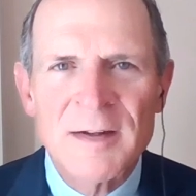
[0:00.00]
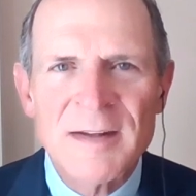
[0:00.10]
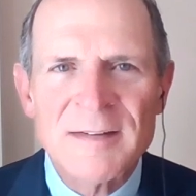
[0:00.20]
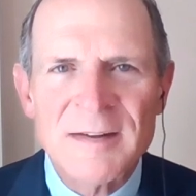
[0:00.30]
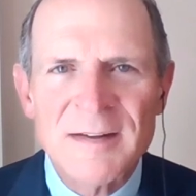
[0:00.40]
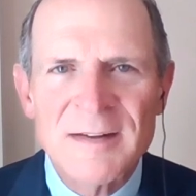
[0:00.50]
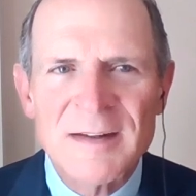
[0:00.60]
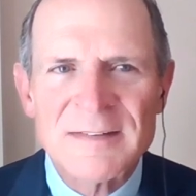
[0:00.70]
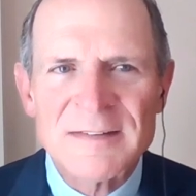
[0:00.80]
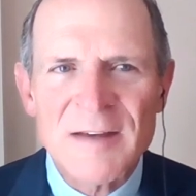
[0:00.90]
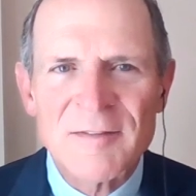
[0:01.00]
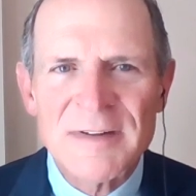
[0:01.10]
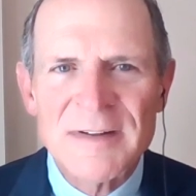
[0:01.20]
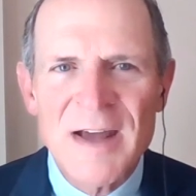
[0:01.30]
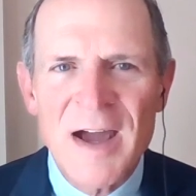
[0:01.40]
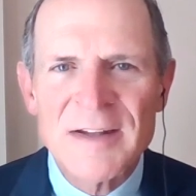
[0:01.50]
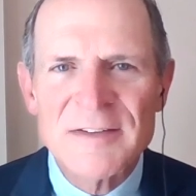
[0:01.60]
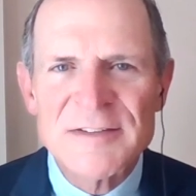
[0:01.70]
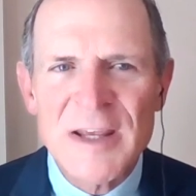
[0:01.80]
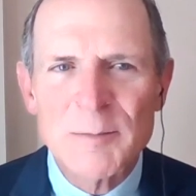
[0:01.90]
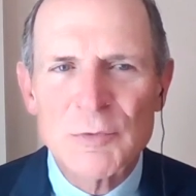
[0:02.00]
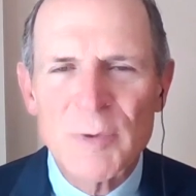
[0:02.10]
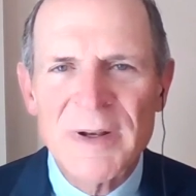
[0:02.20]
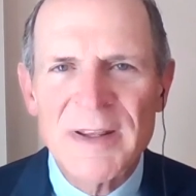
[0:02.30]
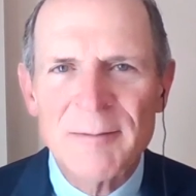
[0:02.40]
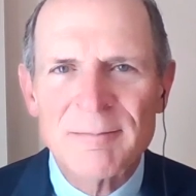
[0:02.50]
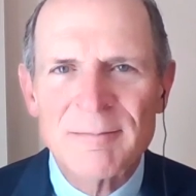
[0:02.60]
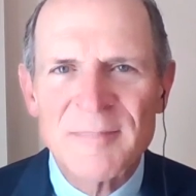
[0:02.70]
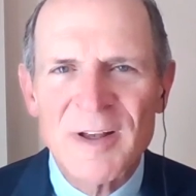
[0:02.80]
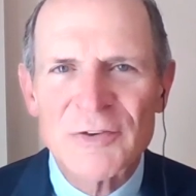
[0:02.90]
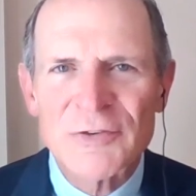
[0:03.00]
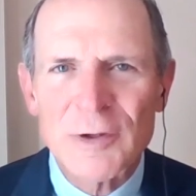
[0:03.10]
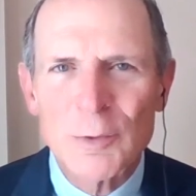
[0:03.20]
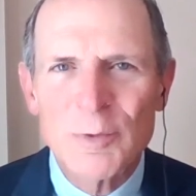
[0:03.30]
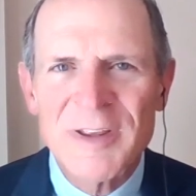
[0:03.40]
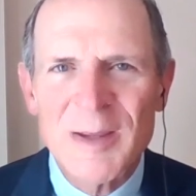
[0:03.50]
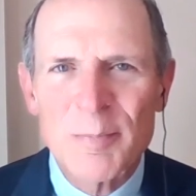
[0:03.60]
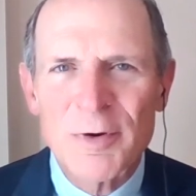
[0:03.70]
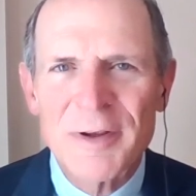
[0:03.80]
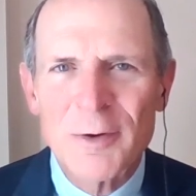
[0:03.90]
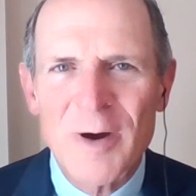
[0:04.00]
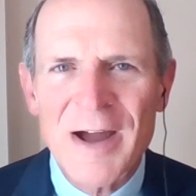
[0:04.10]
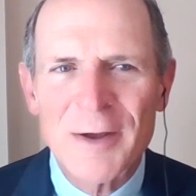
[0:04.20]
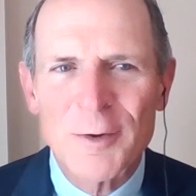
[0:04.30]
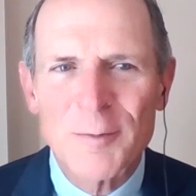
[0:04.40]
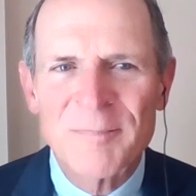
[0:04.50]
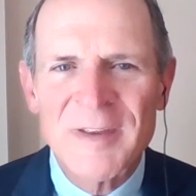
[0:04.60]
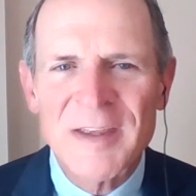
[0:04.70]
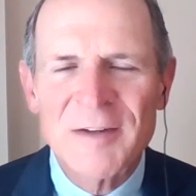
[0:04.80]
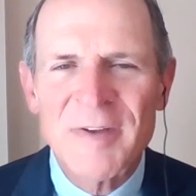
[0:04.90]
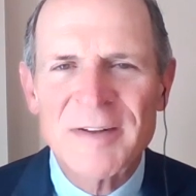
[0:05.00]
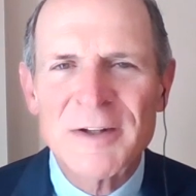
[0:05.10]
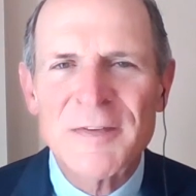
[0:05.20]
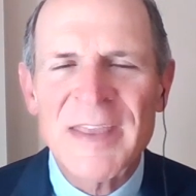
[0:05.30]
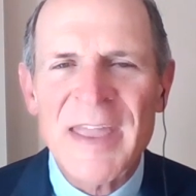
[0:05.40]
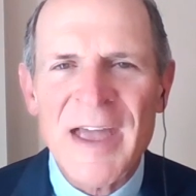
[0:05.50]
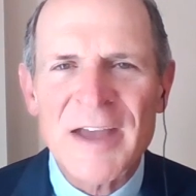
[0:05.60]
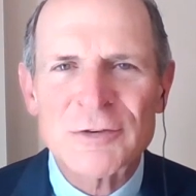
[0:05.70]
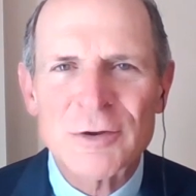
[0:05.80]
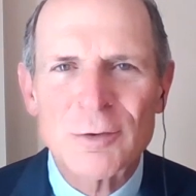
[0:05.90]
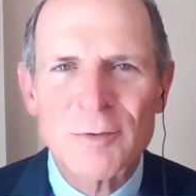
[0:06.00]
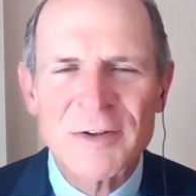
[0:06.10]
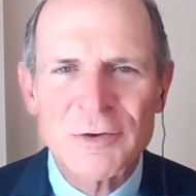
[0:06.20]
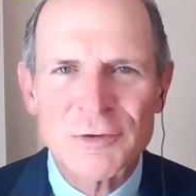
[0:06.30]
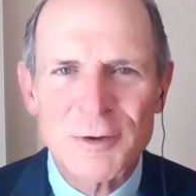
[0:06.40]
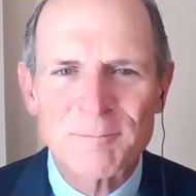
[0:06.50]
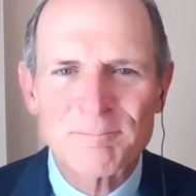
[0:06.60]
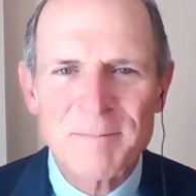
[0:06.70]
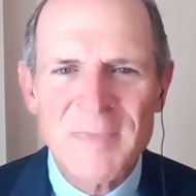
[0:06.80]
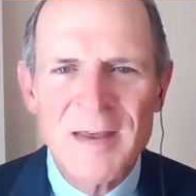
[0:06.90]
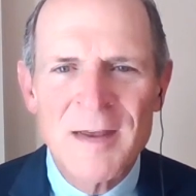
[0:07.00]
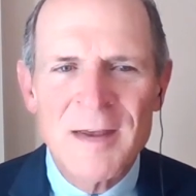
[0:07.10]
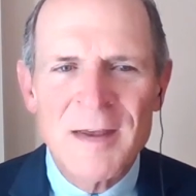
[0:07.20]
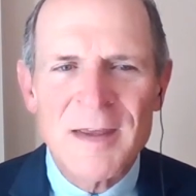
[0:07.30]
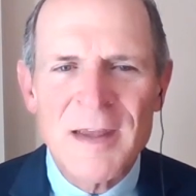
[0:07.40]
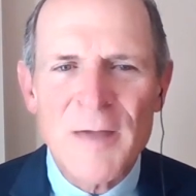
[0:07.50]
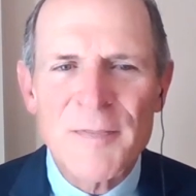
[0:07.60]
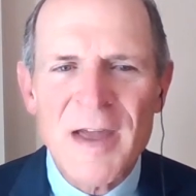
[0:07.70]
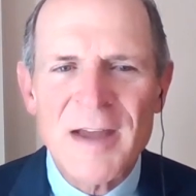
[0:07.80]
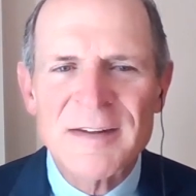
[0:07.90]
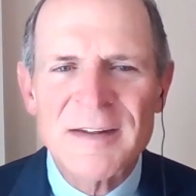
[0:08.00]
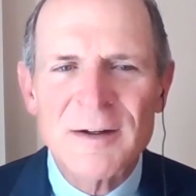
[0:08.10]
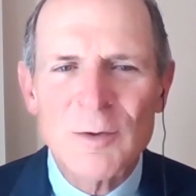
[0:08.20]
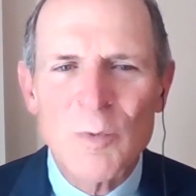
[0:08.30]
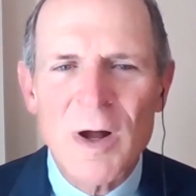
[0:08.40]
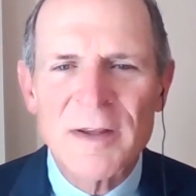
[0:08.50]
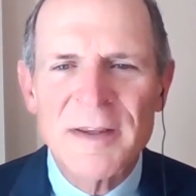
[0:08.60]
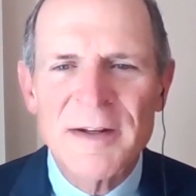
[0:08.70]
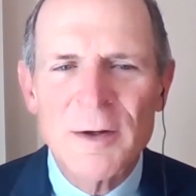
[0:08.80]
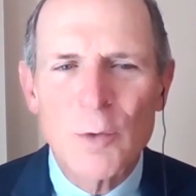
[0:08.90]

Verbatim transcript: In 1879, James Ritty, a saloon keeper in Ohio, invented the cash register. He got the idea while in